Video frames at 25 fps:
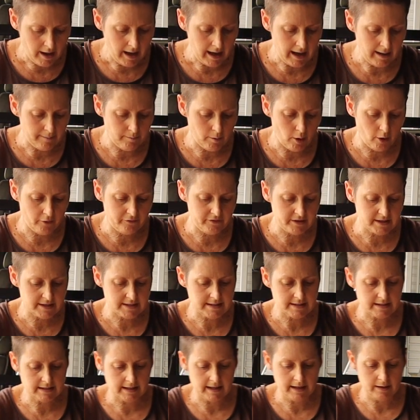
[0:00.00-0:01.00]

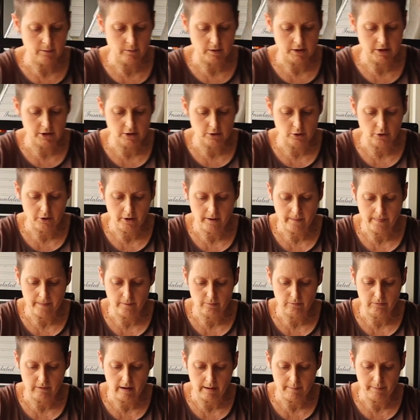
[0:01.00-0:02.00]
Obviously, when you look at the
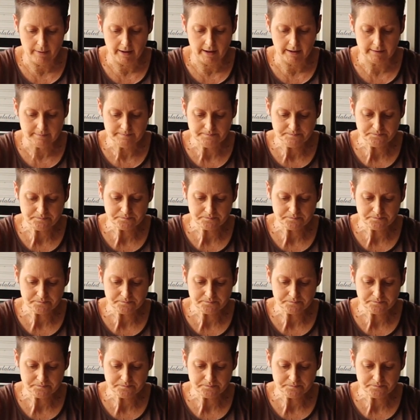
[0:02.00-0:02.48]
rubber,